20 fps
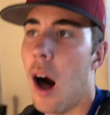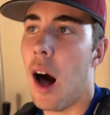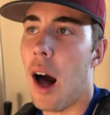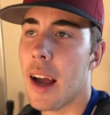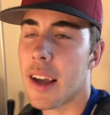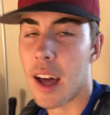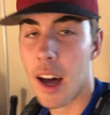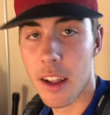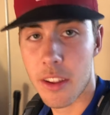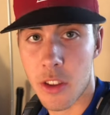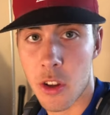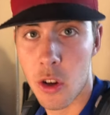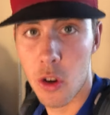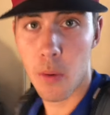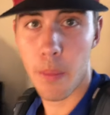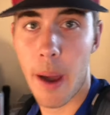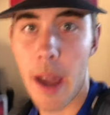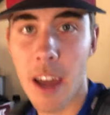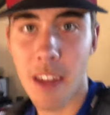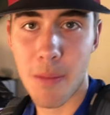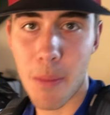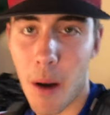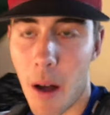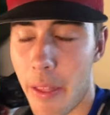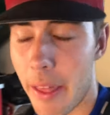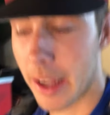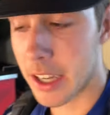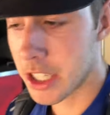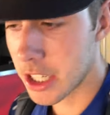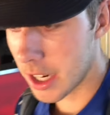I got two
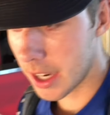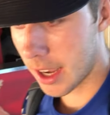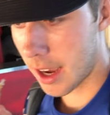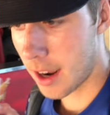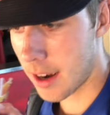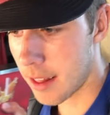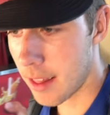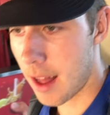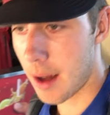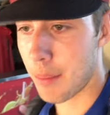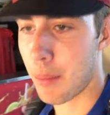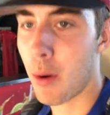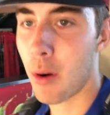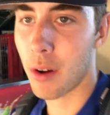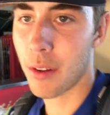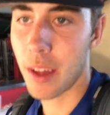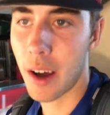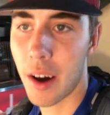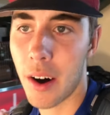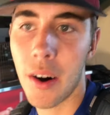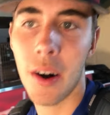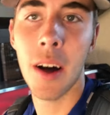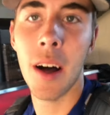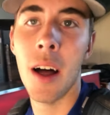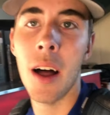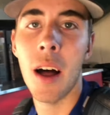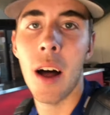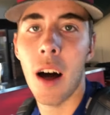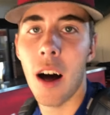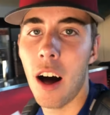baseballs. I should have got a lot more, though,
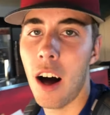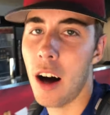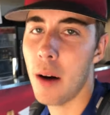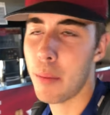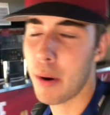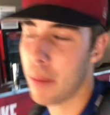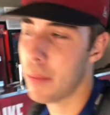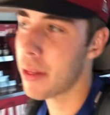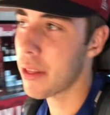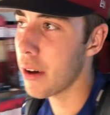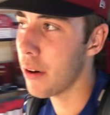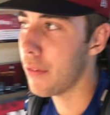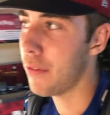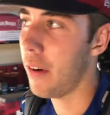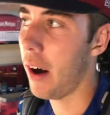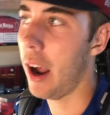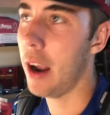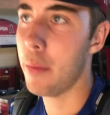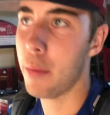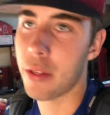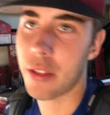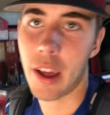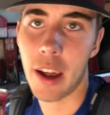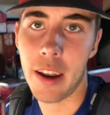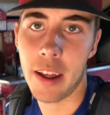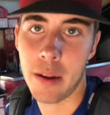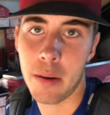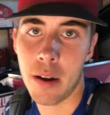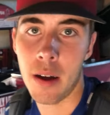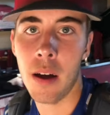but I'm still fine with
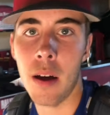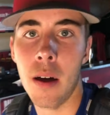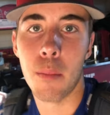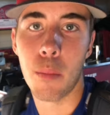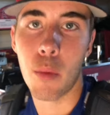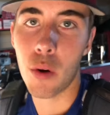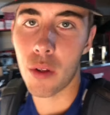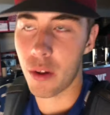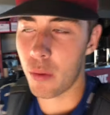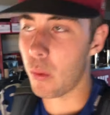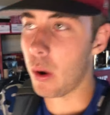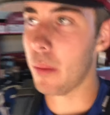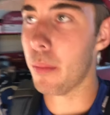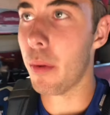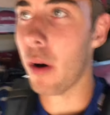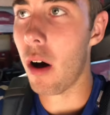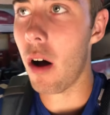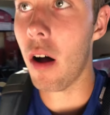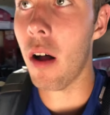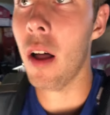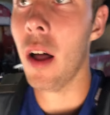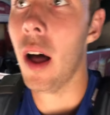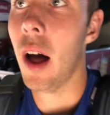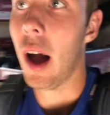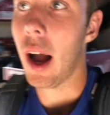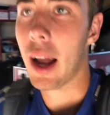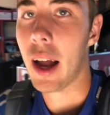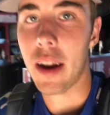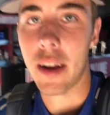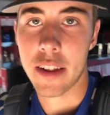getting more than one ball.
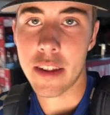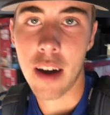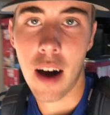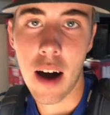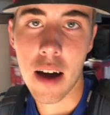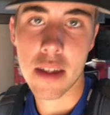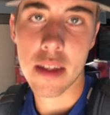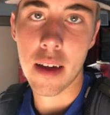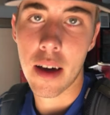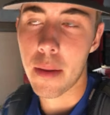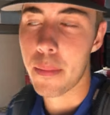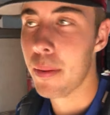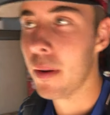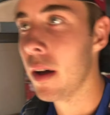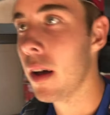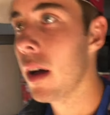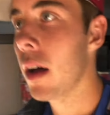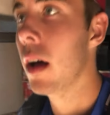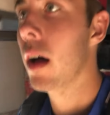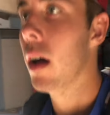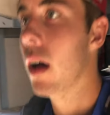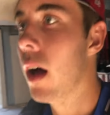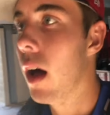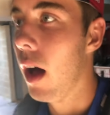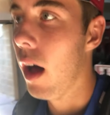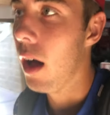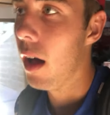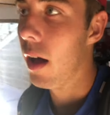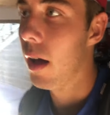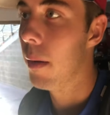I got a toss-up.
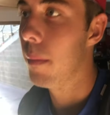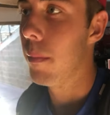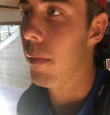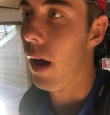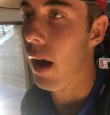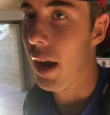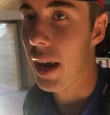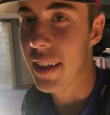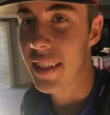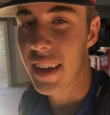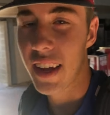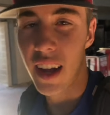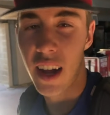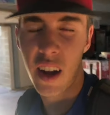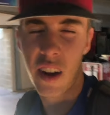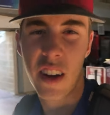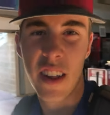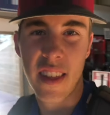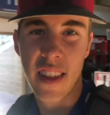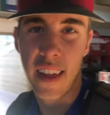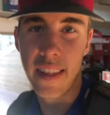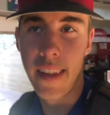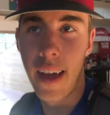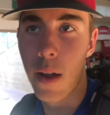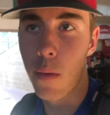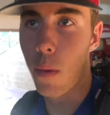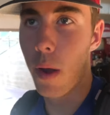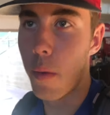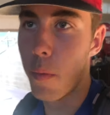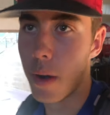I think I already said
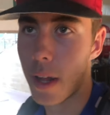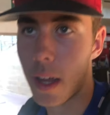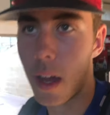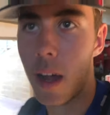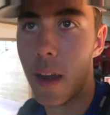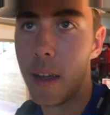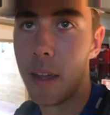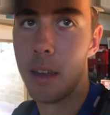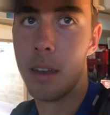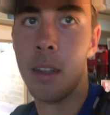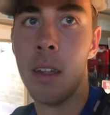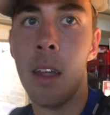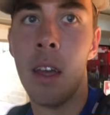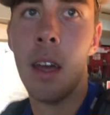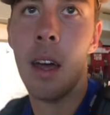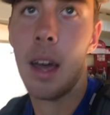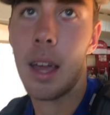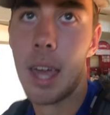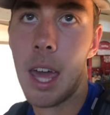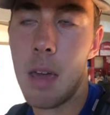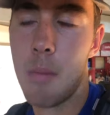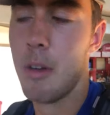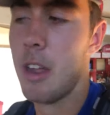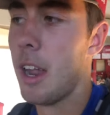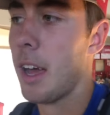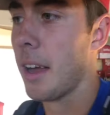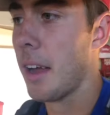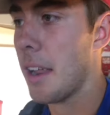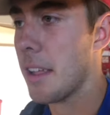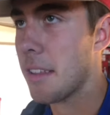that right when I got in. Came in,
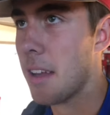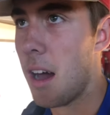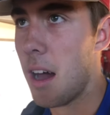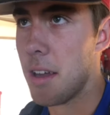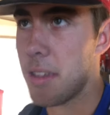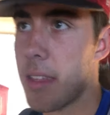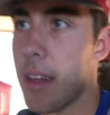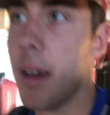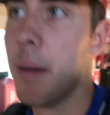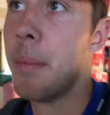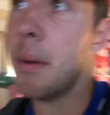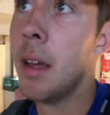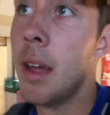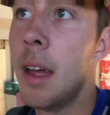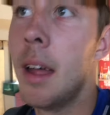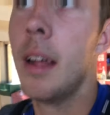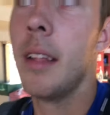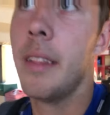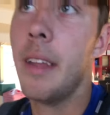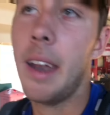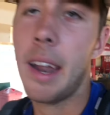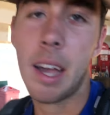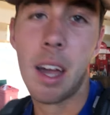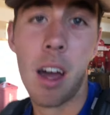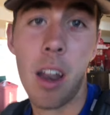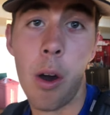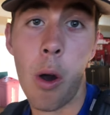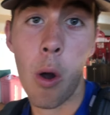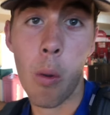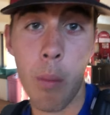I got a toss-up. Then I
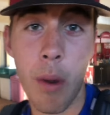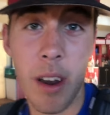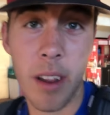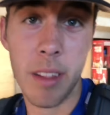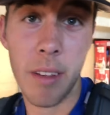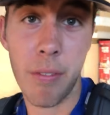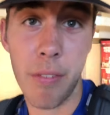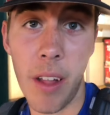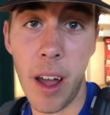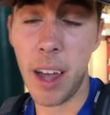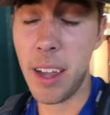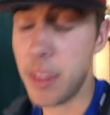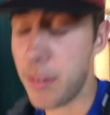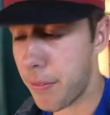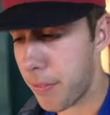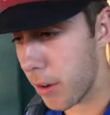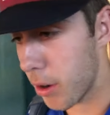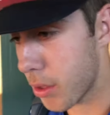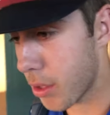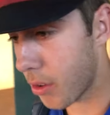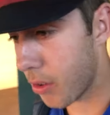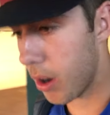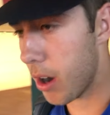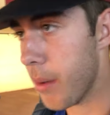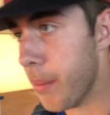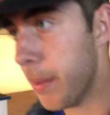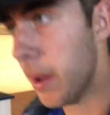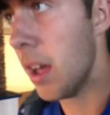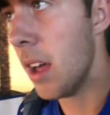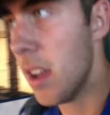caught a home run on the fly in the first
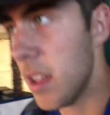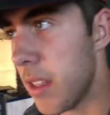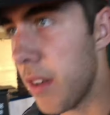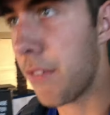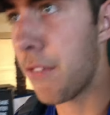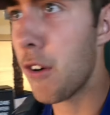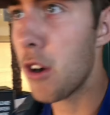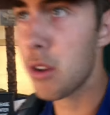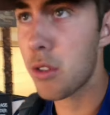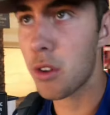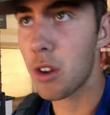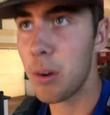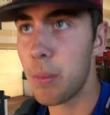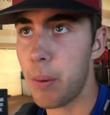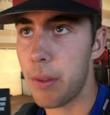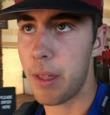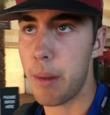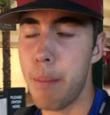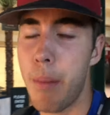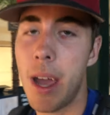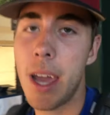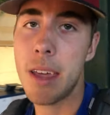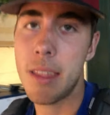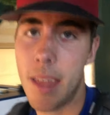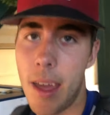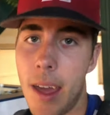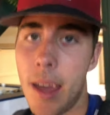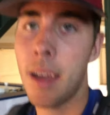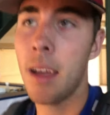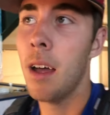group. The first group was
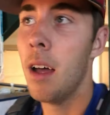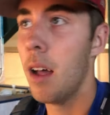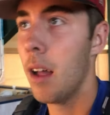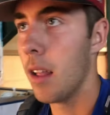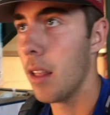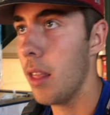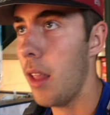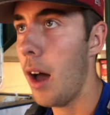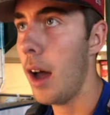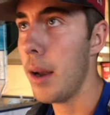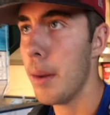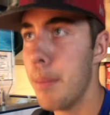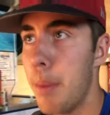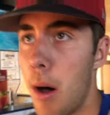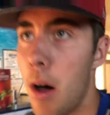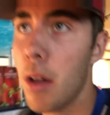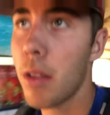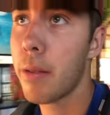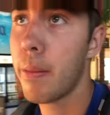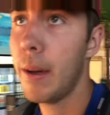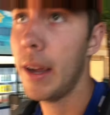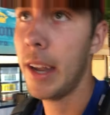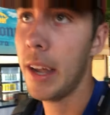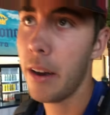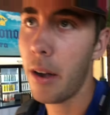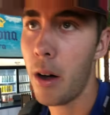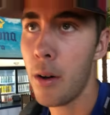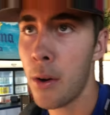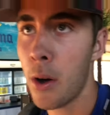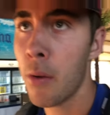amazing. A lot of balls being hit
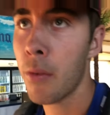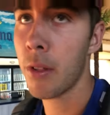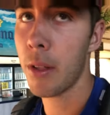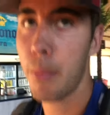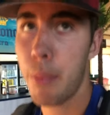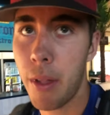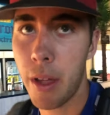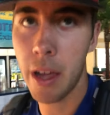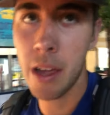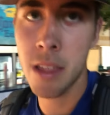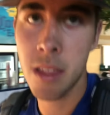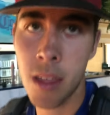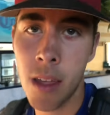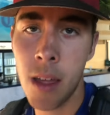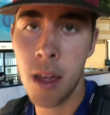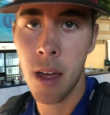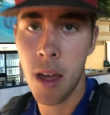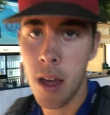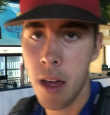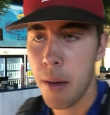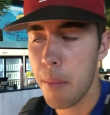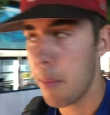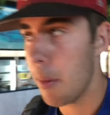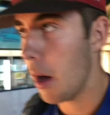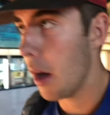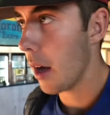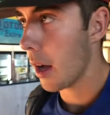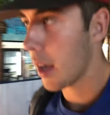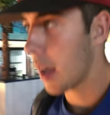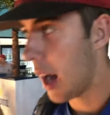all over the place,
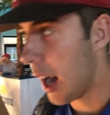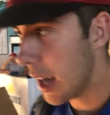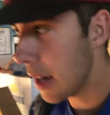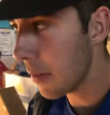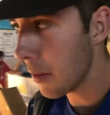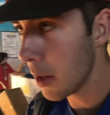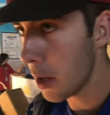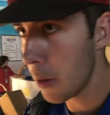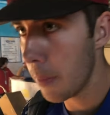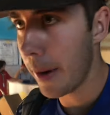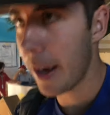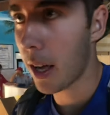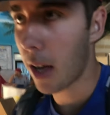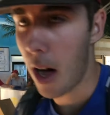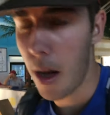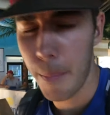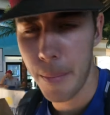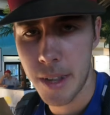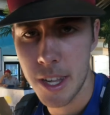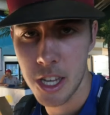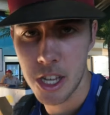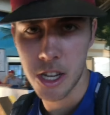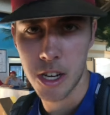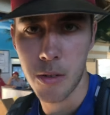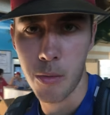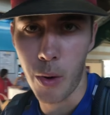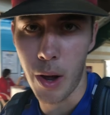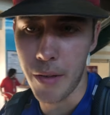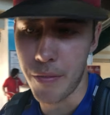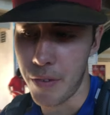but kind of a little bit of
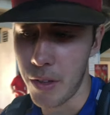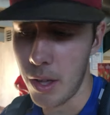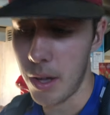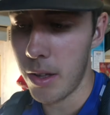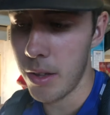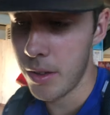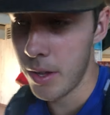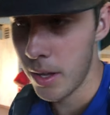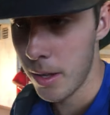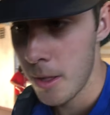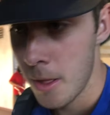competition right field.